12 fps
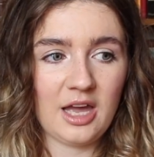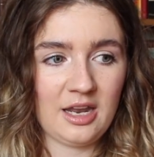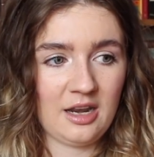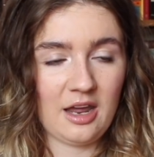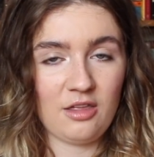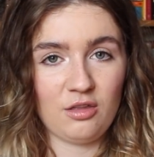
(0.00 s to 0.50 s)

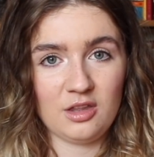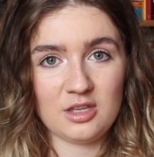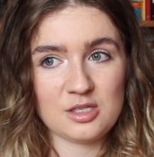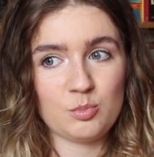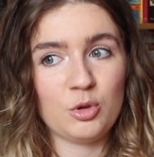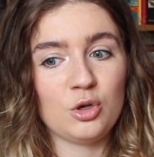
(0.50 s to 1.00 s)
and I think
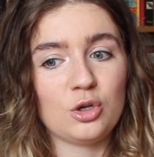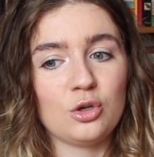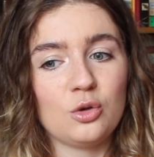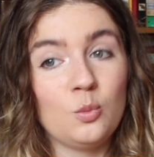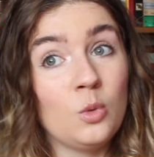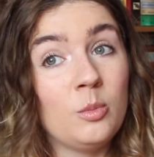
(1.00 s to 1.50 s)
this book
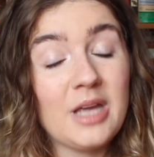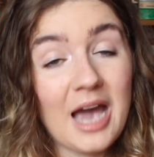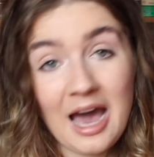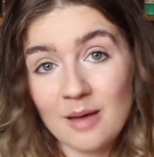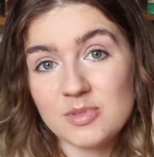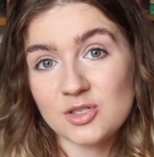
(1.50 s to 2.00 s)
will be
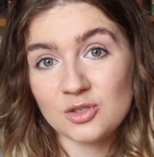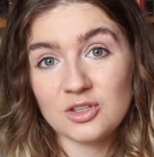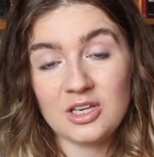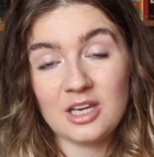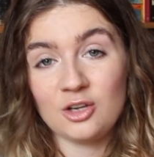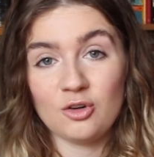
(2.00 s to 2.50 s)

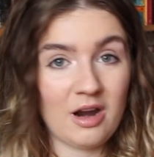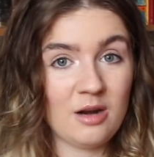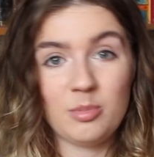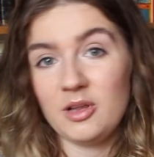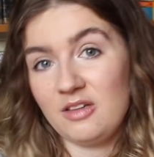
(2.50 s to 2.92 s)
absolutely incredible.